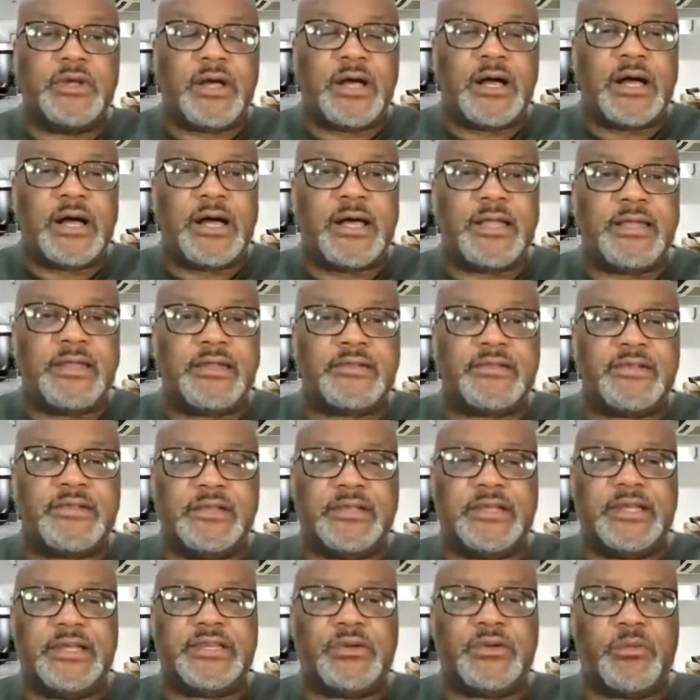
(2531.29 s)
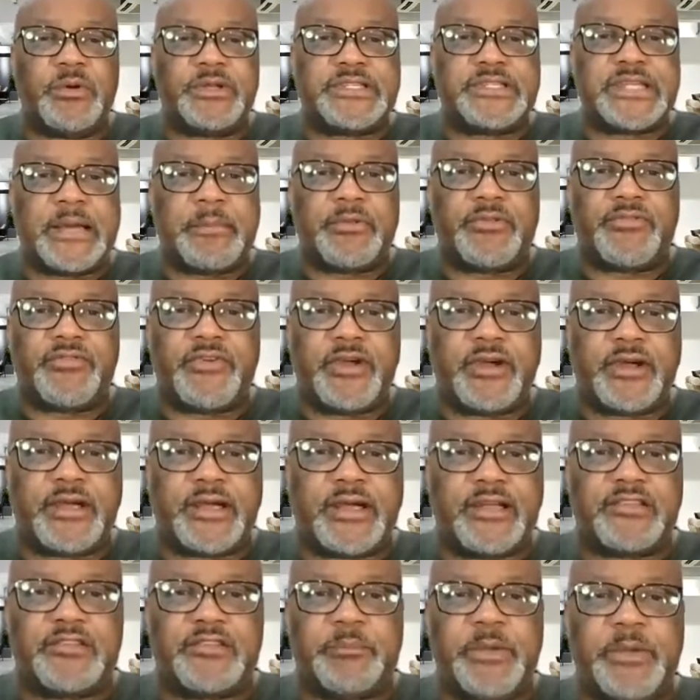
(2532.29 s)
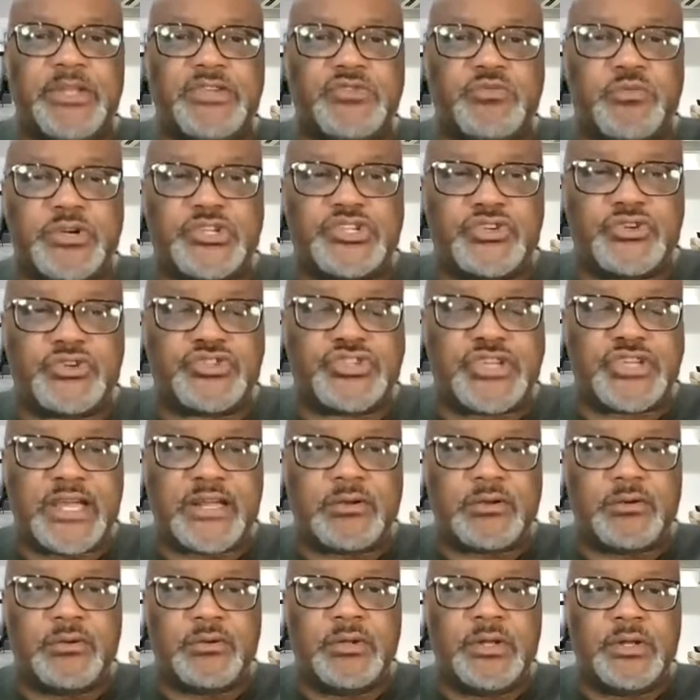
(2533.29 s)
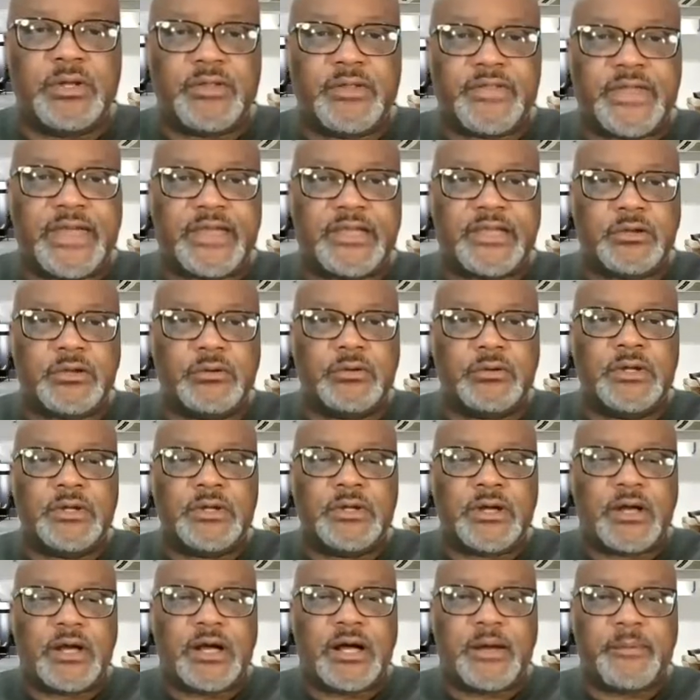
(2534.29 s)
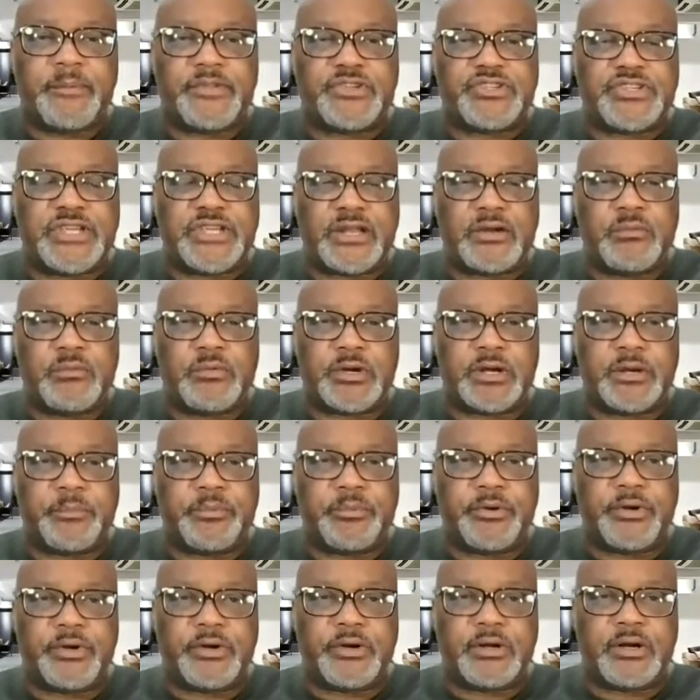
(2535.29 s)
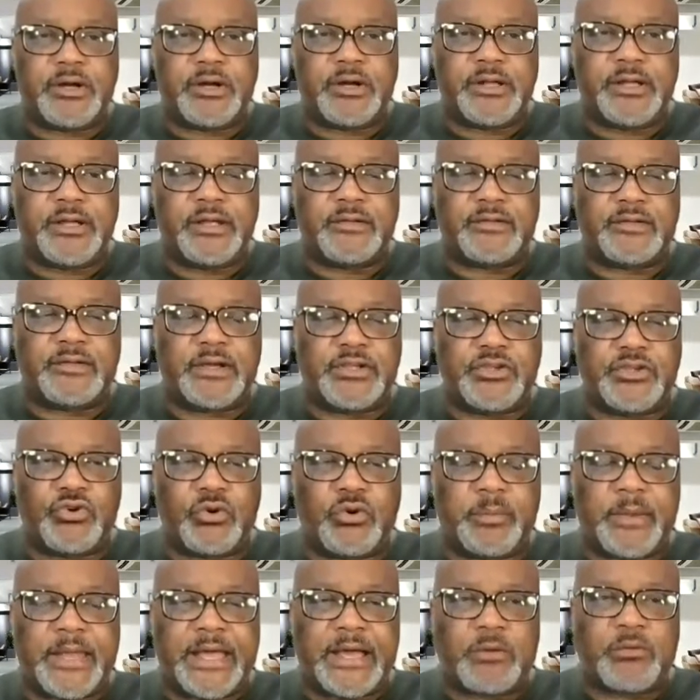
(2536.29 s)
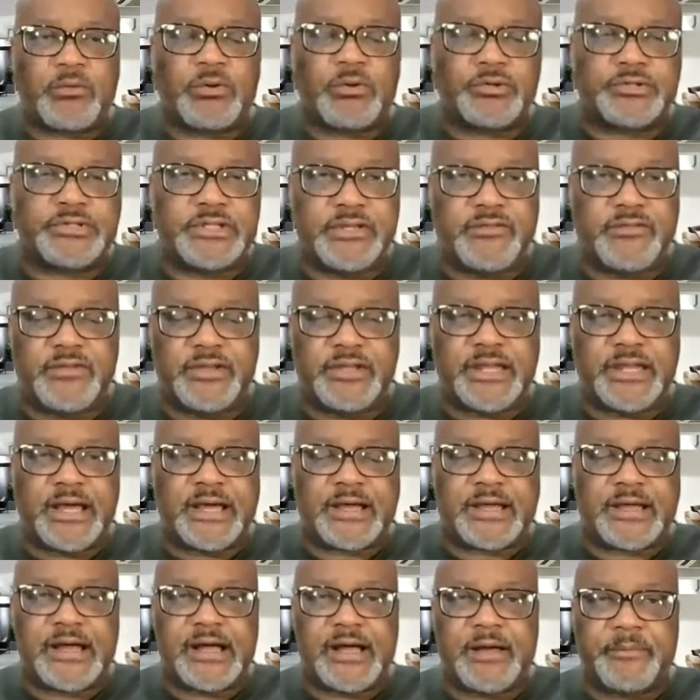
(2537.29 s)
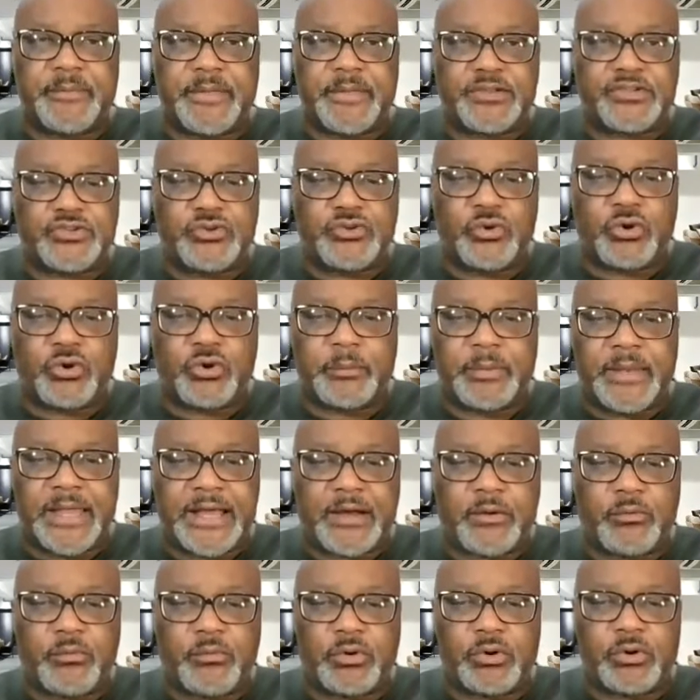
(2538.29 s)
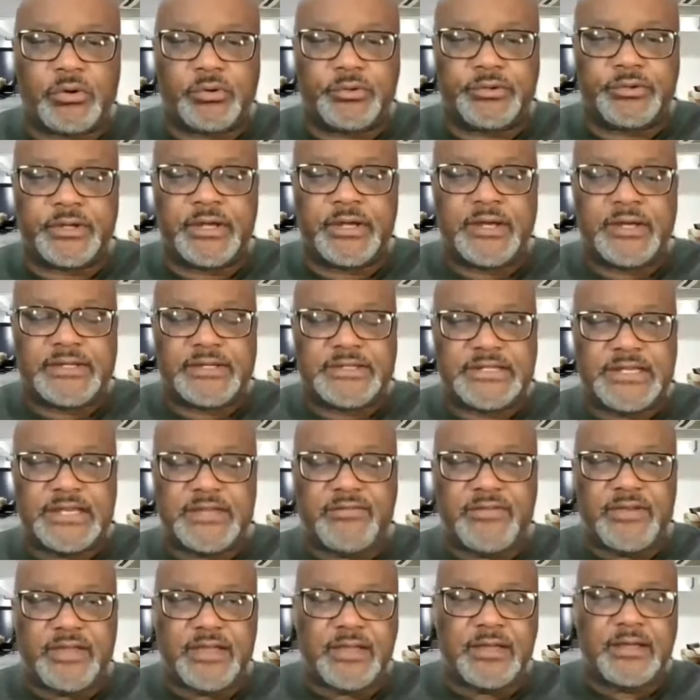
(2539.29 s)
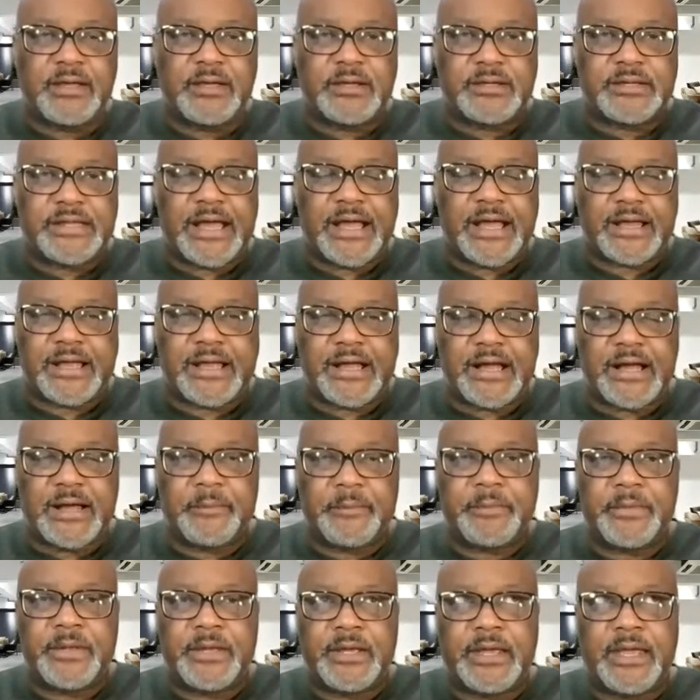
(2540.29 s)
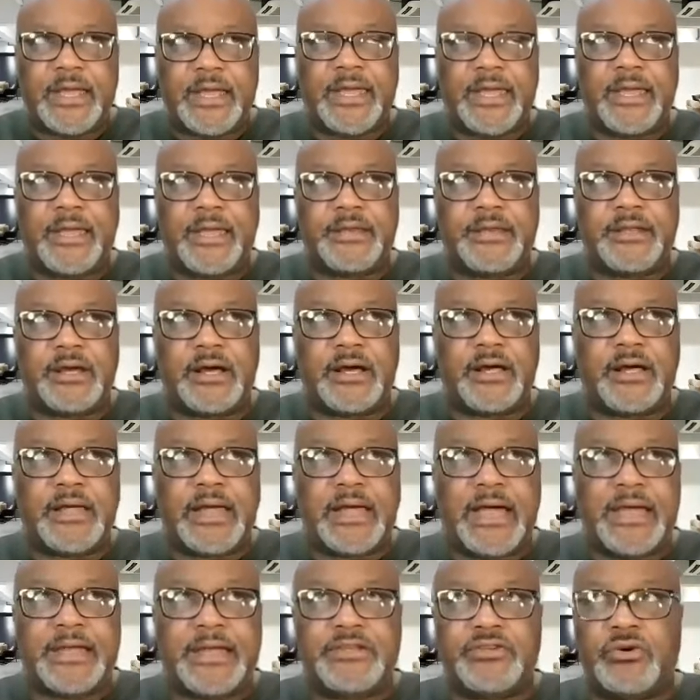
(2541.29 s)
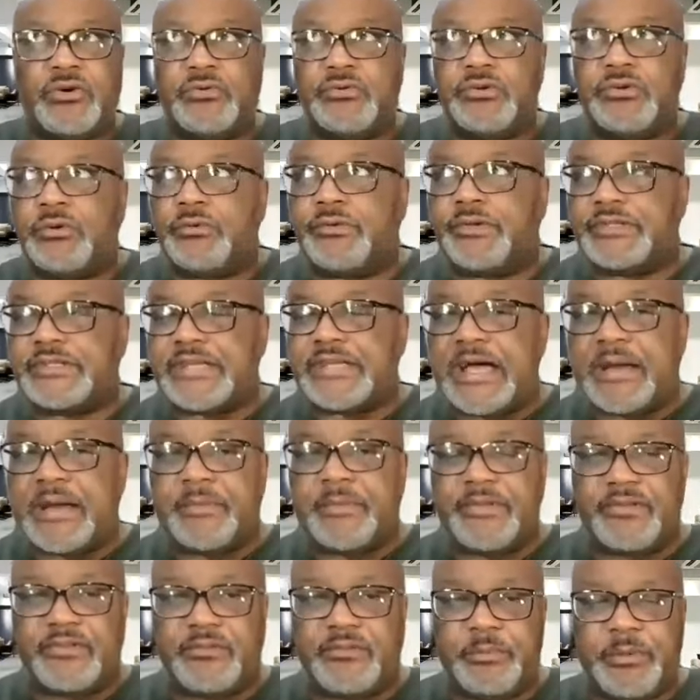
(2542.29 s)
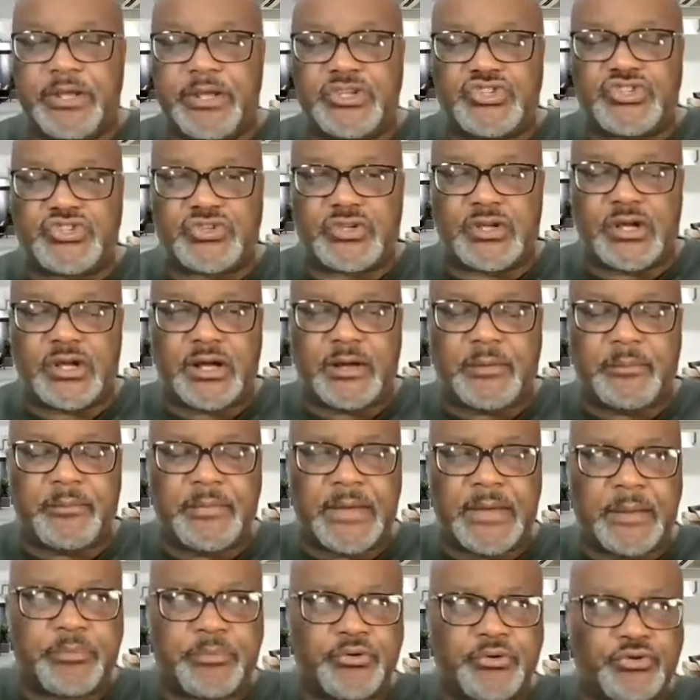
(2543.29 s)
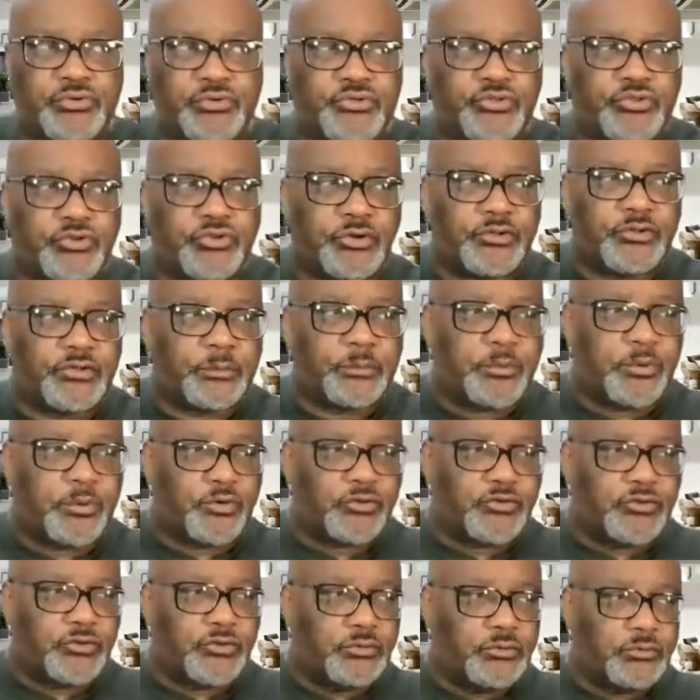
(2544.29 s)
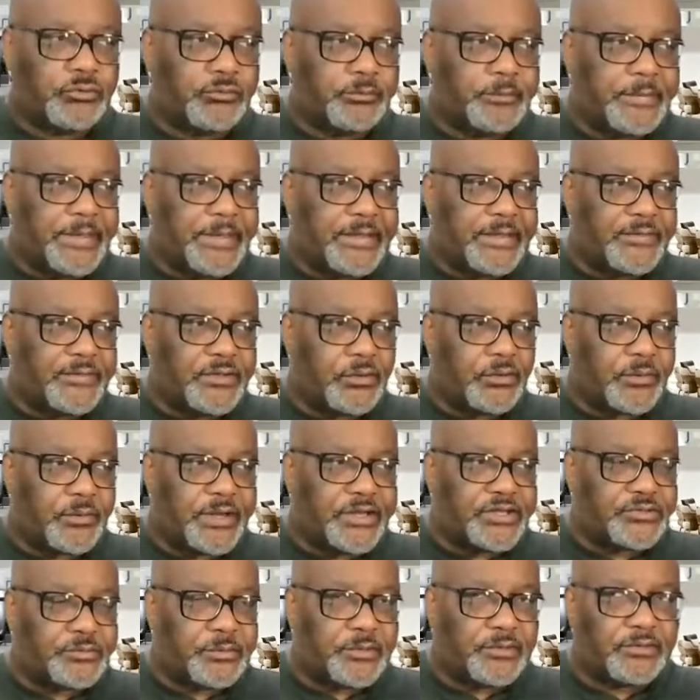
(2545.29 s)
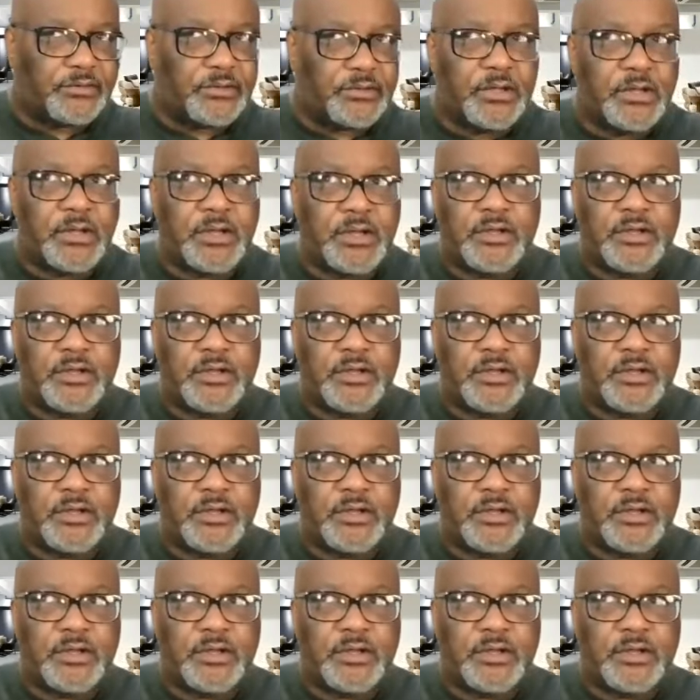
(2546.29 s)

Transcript: Uh, let's see, Linda, what time is Farrakhan speech? What's your channel? Thank you. Um, the channel we're going to put it on is uh, yourblackworldtv.com. That's your black world TV.com. And uh, I don't know the time of the speech. Um, my producer is the person who's making the arrangements.